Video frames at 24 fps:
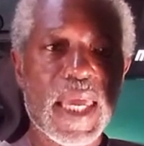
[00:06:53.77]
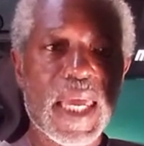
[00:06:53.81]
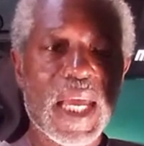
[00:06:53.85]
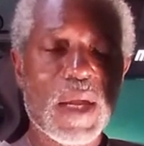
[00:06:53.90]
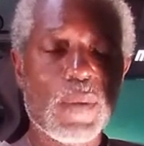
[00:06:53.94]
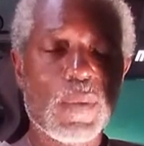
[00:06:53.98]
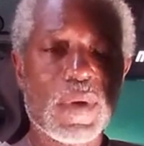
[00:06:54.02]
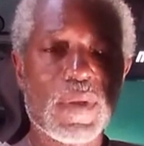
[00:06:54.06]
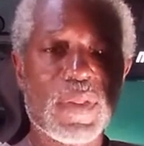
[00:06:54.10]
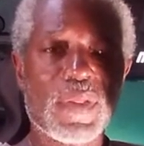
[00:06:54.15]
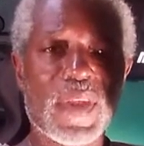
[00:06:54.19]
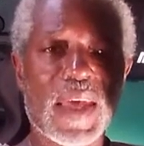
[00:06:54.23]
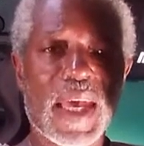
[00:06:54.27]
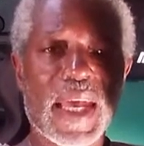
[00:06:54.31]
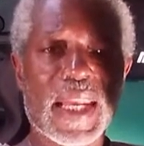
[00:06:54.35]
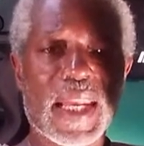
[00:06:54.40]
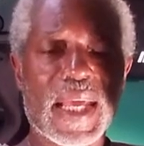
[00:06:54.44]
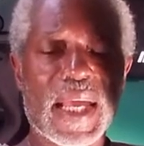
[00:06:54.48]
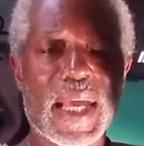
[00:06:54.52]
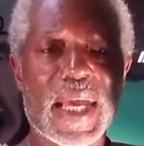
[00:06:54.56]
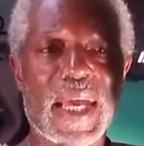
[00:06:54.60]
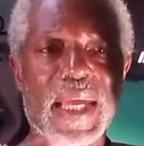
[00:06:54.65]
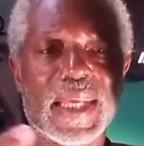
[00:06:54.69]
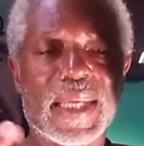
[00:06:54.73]
And with
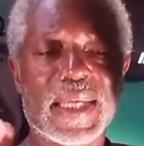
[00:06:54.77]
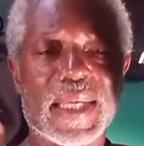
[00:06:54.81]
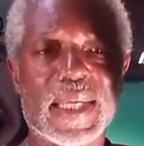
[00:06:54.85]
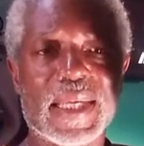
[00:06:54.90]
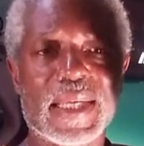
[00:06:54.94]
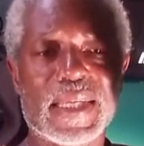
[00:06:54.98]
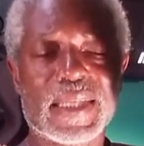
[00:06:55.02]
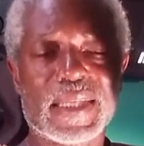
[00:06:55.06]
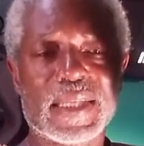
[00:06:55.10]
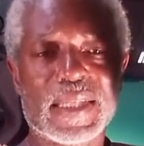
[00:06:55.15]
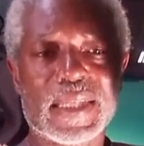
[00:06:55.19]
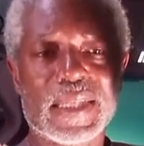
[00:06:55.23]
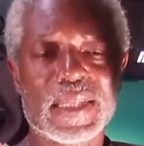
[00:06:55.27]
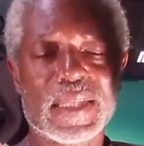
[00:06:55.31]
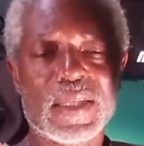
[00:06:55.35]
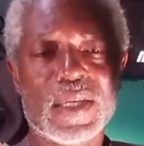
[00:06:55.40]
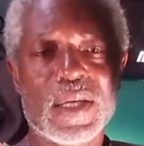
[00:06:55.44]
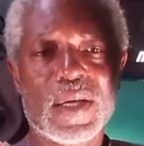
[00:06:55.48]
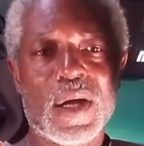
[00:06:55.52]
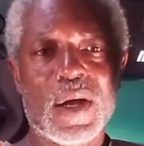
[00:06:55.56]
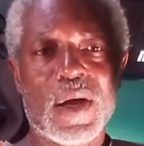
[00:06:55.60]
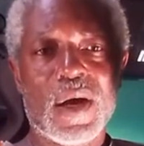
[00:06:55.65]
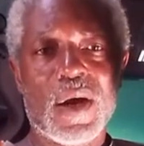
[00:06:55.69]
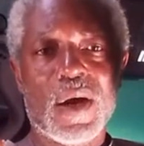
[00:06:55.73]
that, I had to get the
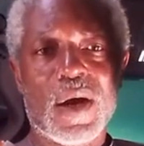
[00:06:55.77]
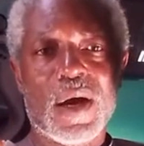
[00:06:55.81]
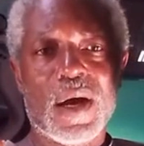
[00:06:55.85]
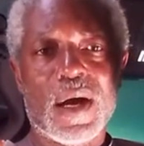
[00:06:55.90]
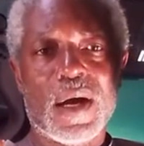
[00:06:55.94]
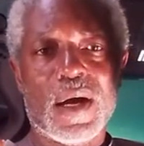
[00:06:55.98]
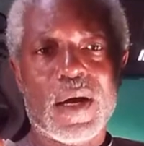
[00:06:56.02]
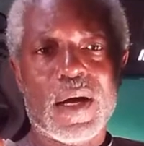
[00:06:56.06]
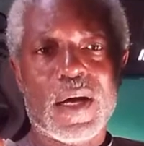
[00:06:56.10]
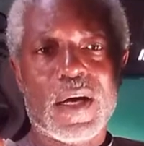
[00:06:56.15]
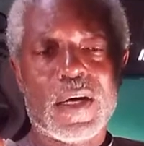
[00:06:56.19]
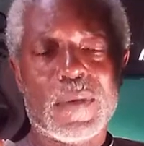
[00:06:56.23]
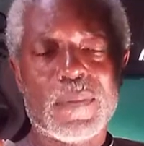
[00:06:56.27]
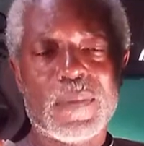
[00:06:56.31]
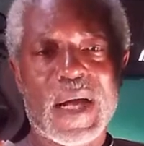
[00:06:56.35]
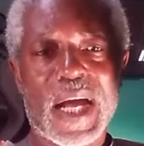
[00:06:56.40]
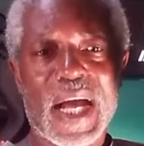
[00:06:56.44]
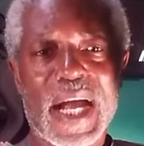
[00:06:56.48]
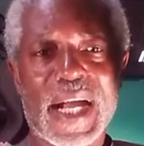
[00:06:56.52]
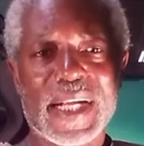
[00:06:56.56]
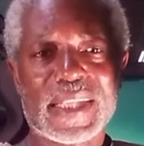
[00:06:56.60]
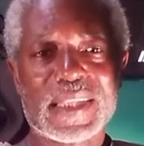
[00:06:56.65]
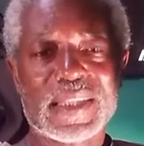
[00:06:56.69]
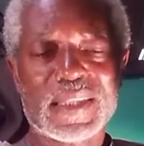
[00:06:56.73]

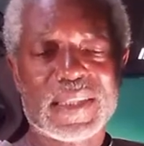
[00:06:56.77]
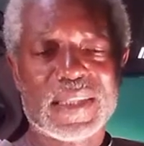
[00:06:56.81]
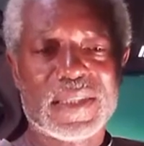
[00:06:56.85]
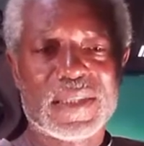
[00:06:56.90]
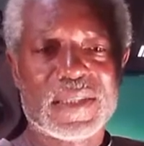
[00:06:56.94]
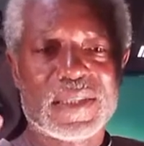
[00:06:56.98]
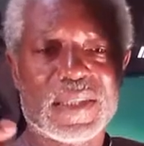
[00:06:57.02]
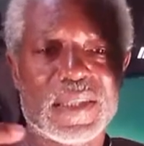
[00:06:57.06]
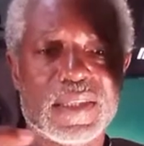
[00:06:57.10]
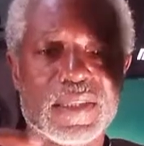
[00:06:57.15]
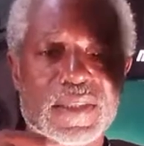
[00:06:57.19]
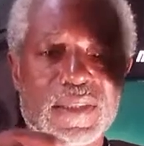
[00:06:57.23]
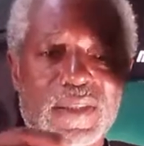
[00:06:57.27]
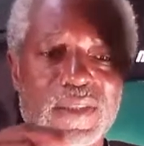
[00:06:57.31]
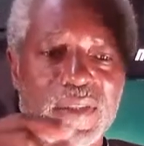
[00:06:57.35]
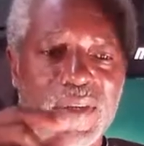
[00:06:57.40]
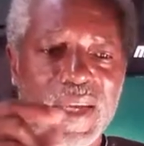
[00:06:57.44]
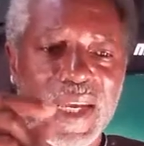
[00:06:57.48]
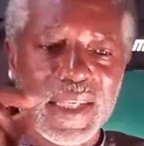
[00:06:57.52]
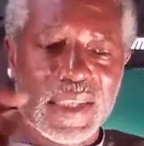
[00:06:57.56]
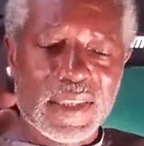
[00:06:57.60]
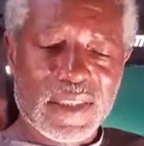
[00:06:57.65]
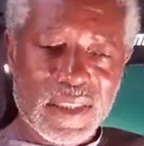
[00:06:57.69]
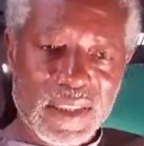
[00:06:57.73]
oxygen sensor
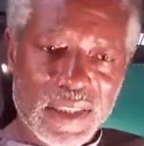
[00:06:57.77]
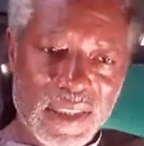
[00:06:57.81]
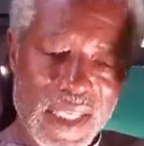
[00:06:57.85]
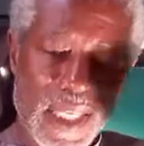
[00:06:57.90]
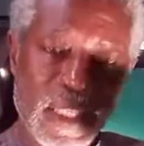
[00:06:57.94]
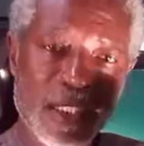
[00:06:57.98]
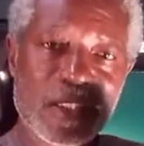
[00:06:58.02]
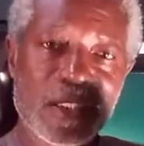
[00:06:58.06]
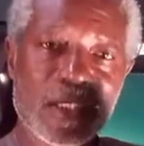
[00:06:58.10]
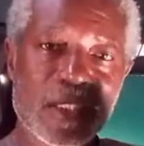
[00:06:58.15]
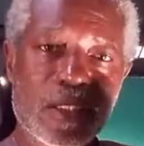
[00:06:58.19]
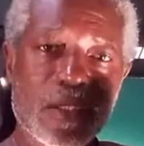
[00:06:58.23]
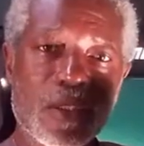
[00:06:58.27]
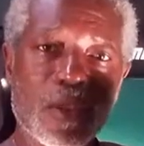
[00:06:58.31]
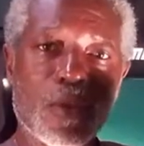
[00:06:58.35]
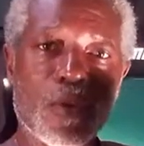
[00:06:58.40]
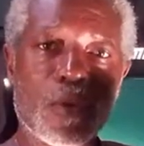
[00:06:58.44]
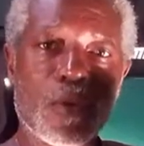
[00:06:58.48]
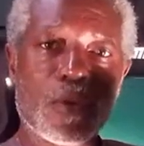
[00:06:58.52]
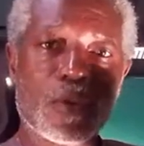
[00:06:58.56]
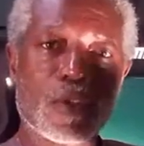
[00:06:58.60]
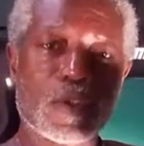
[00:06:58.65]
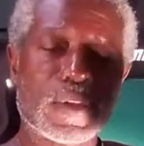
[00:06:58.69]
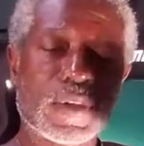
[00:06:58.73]
extension
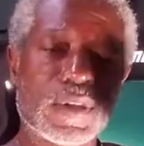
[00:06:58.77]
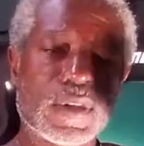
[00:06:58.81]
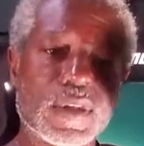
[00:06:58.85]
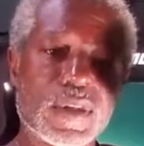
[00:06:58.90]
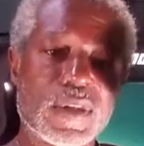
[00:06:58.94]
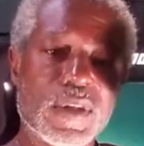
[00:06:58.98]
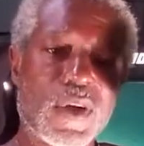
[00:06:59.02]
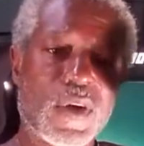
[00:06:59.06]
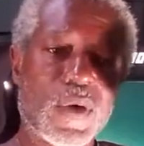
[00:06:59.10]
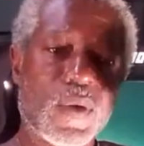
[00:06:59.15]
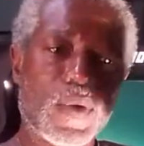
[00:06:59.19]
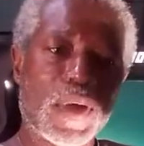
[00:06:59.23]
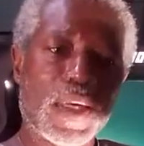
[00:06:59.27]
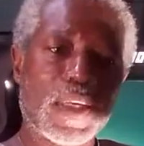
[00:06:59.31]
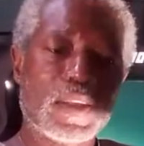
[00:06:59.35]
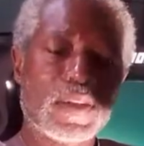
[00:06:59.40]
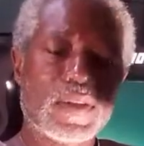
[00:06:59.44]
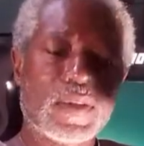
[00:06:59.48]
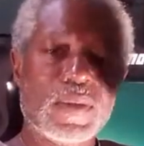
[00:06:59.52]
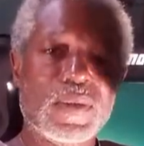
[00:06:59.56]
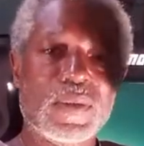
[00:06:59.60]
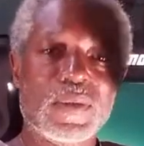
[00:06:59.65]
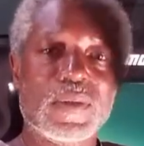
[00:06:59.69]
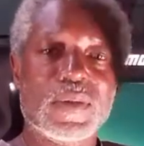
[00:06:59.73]
cords to go
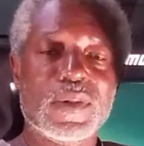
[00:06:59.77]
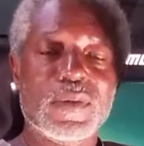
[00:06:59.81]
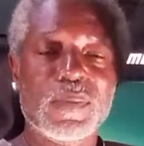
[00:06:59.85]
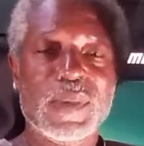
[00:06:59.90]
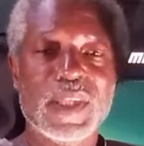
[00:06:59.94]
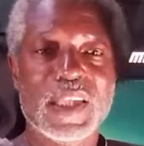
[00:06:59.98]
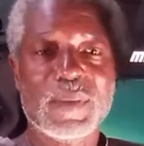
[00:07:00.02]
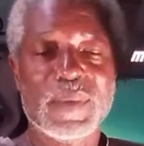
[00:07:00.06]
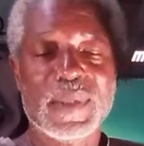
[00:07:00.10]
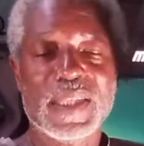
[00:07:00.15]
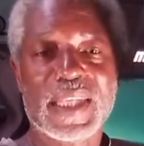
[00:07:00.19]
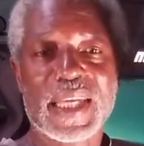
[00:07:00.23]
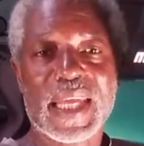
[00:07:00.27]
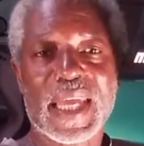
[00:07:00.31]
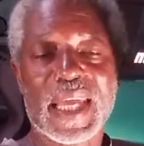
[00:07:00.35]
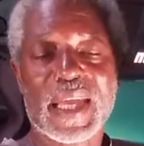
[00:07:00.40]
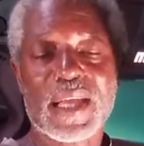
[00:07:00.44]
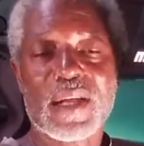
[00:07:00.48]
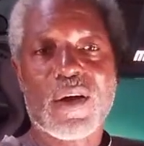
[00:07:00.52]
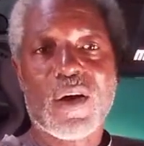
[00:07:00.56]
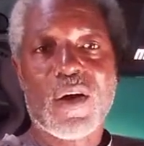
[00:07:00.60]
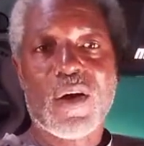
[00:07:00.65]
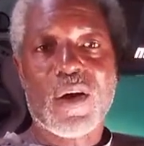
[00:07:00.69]
into the BBK